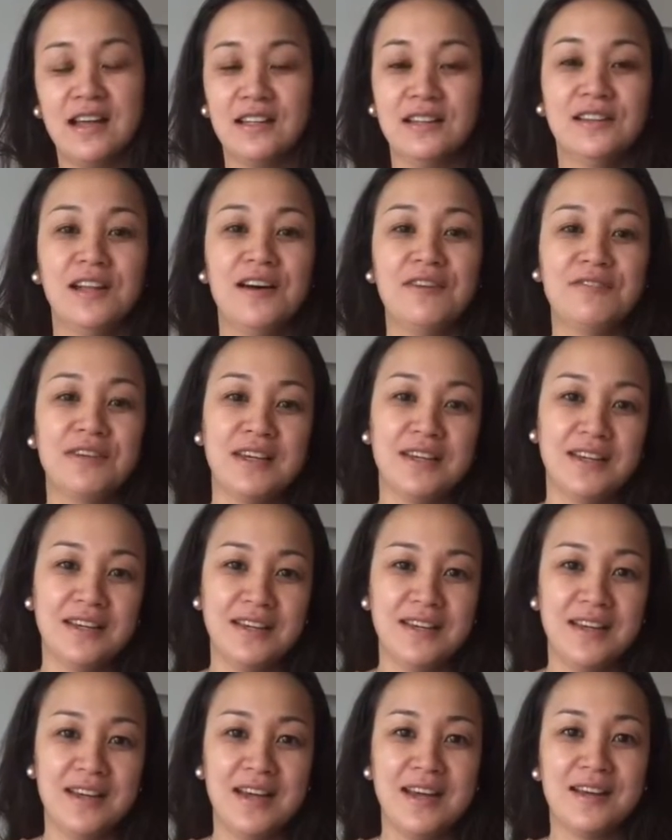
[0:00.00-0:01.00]

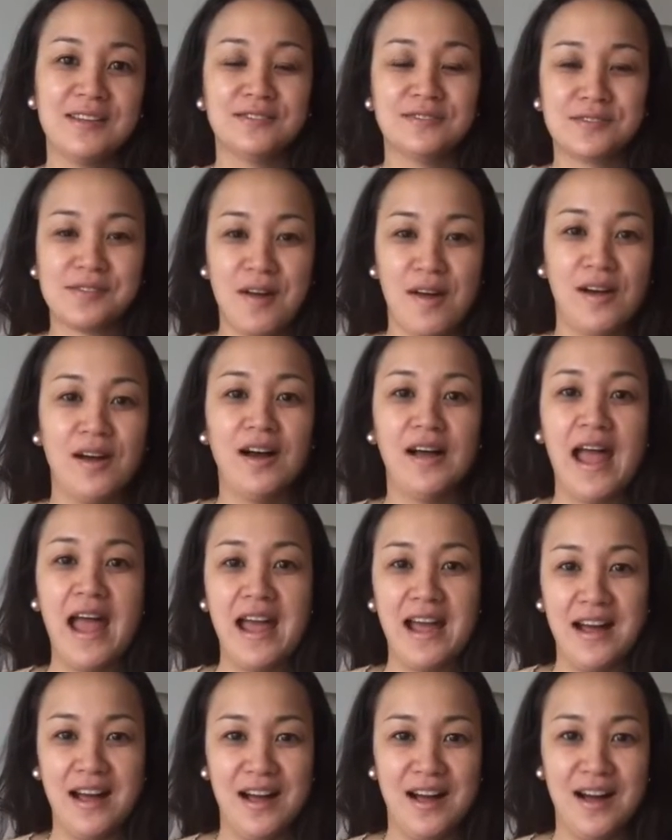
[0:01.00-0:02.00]
loving
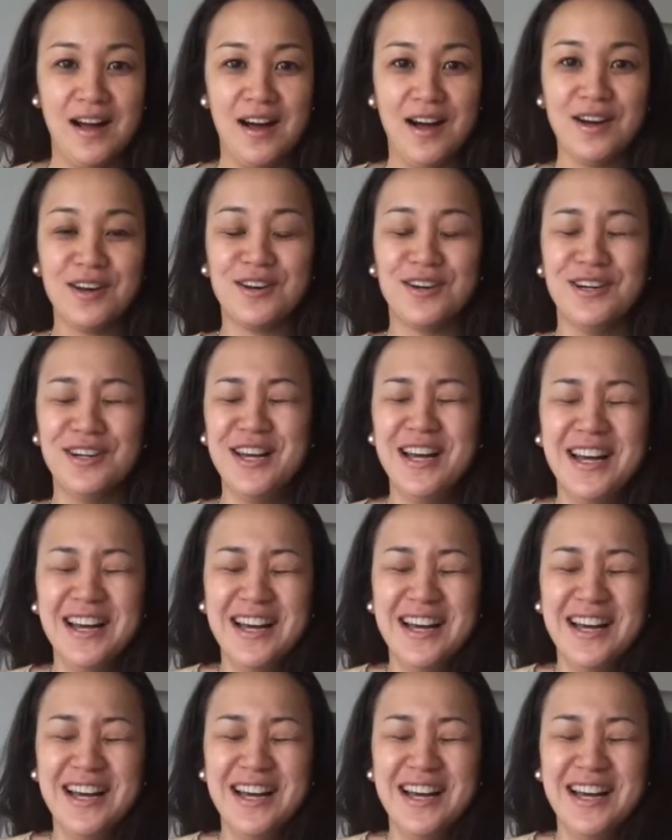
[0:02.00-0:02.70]
aunt, uncle.